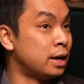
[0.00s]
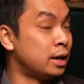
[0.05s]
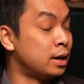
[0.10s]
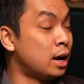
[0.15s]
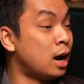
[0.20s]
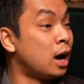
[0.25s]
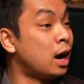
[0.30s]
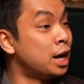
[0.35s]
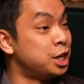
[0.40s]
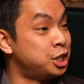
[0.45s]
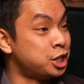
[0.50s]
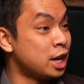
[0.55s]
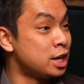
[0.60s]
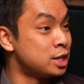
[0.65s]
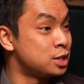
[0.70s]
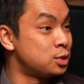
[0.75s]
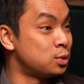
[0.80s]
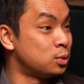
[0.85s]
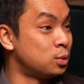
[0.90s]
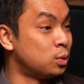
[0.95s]
an
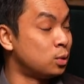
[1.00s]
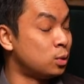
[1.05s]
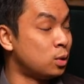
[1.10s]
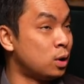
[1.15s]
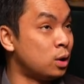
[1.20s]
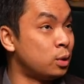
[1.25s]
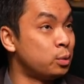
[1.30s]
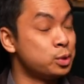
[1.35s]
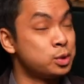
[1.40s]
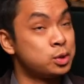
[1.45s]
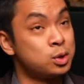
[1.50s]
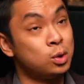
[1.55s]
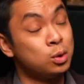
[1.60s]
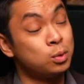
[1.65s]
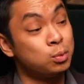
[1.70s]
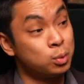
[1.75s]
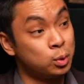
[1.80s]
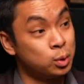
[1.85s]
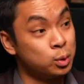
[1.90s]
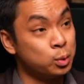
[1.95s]
IGA store. It uh, was
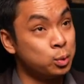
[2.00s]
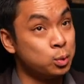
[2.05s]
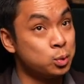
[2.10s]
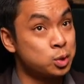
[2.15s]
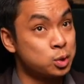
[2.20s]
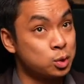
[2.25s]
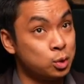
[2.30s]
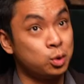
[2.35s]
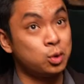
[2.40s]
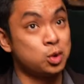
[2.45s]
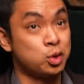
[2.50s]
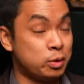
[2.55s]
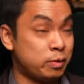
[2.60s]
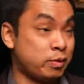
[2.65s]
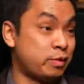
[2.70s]
called Rules or